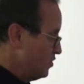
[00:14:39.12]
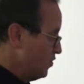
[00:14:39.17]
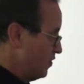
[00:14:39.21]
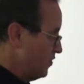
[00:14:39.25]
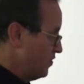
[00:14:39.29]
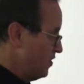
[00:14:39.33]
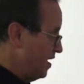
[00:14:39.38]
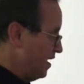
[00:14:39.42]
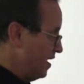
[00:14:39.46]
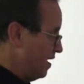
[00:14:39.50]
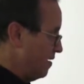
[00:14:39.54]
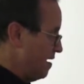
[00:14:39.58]

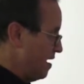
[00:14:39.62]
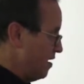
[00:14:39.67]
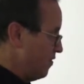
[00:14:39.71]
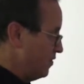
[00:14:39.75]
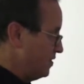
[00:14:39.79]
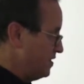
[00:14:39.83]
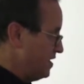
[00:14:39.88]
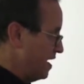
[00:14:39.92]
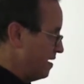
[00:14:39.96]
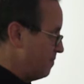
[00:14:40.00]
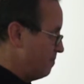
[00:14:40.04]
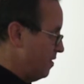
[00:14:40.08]
So we're thinking
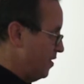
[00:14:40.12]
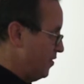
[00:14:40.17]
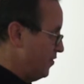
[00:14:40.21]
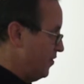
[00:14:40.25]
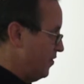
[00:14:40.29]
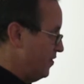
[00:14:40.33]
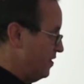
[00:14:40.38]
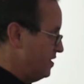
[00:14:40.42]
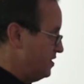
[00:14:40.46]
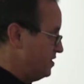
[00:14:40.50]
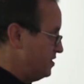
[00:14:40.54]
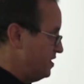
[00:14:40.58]
about, we take
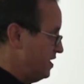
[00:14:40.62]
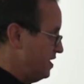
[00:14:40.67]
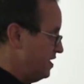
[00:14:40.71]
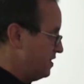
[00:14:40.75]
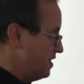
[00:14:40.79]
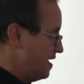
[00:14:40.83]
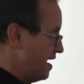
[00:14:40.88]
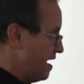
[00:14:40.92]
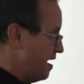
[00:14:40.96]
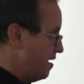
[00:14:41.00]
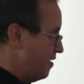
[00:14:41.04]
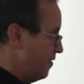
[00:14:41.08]
both of these
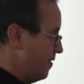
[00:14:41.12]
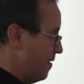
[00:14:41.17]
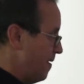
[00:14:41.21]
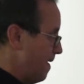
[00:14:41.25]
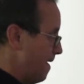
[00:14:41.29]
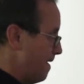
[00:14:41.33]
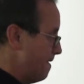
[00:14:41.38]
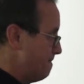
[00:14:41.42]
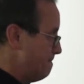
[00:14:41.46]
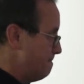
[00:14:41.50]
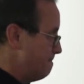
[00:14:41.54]
teeth out,